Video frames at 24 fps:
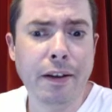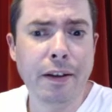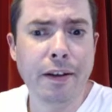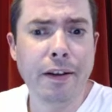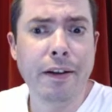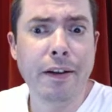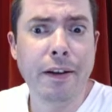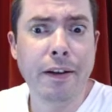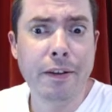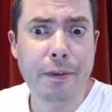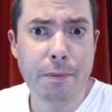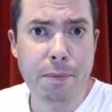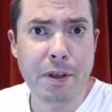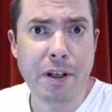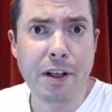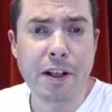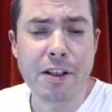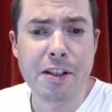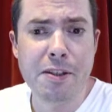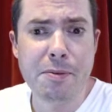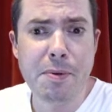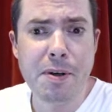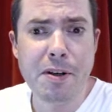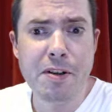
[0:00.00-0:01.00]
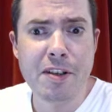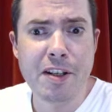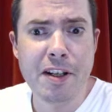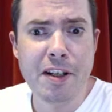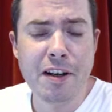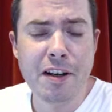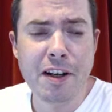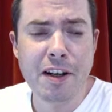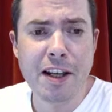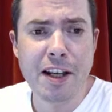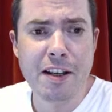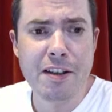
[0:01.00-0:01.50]
There's a bit of conspiracy
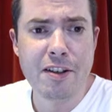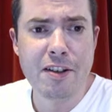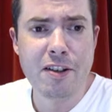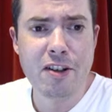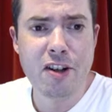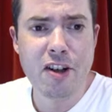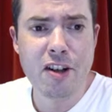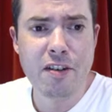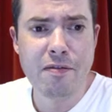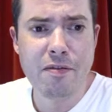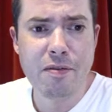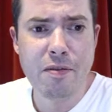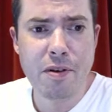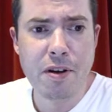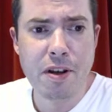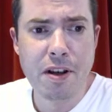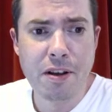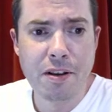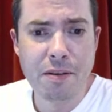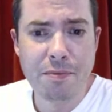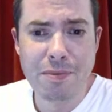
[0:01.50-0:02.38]
nutcase shit for you.